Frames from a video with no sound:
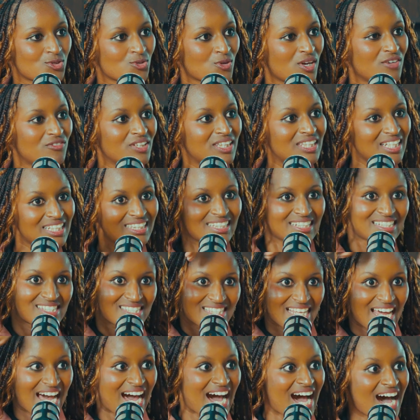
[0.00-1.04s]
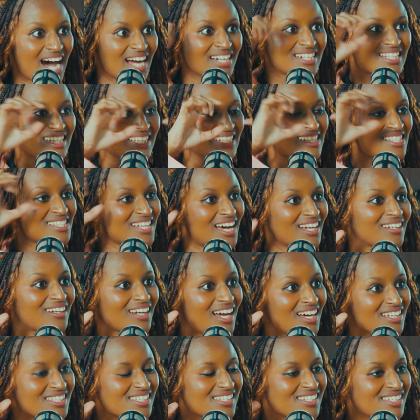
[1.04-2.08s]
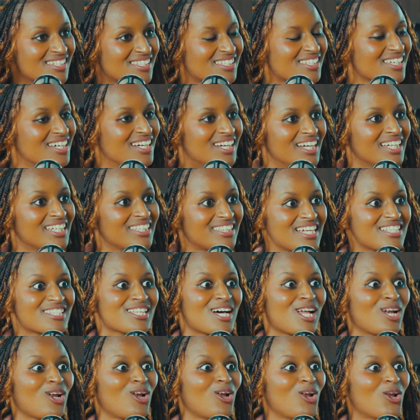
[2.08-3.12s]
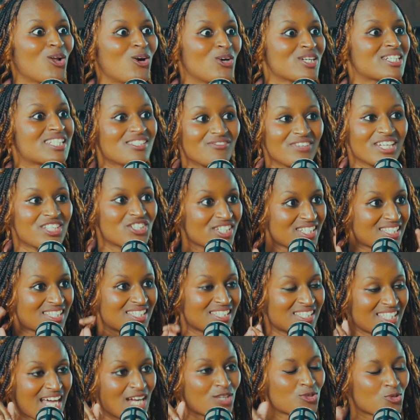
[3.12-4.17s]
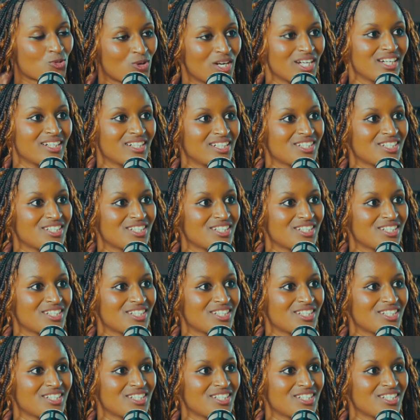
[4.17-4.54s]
to everything, the hat, the sunglasses. There's a lot, even just that one